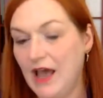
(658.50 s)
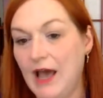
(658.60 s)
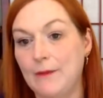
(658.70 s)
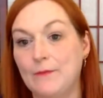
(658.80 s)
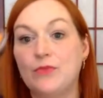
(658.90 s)

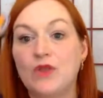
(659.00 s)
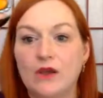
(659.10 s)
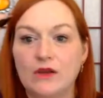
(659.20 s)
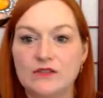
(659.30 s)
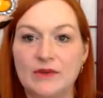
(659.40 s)
Um,
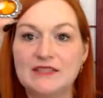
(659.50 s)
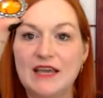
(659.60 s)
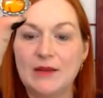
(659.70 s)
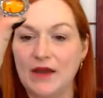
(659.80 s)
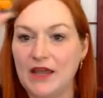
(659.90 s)
so I'm going to
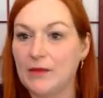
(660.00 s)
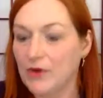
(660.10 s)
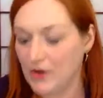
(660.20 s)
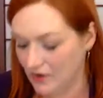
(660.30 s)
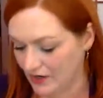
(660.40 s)
take my
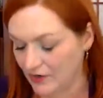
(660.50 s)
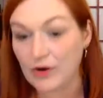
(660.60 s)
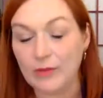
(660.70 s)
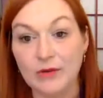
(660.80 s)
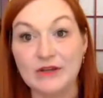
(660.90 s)
amber earring and
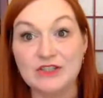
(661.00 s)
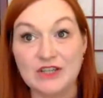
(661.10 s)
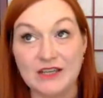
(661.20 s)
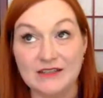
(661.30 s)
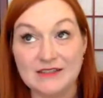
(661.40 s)
rub it on my
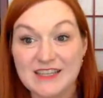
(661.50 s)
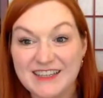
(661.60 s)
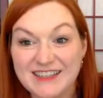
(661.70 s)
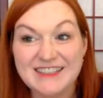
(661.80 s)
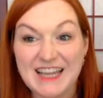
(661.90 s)
jeans
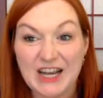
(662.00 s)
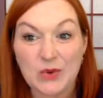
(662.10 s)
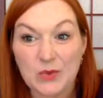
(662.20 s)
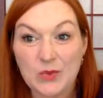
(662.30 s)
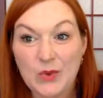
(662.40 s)
to get it